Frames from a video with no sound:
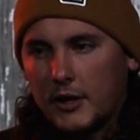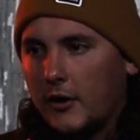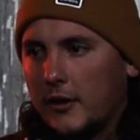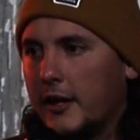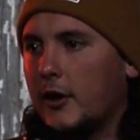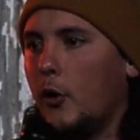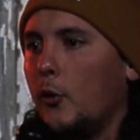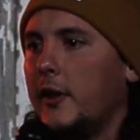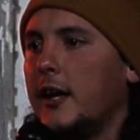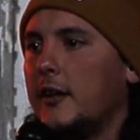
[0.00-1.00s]
They call it like
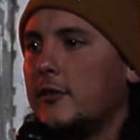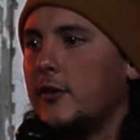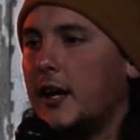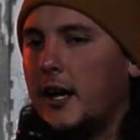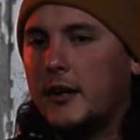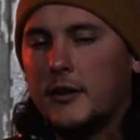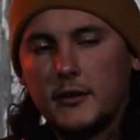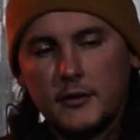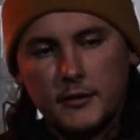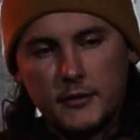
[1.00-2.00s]
Hold Hands for Hannah.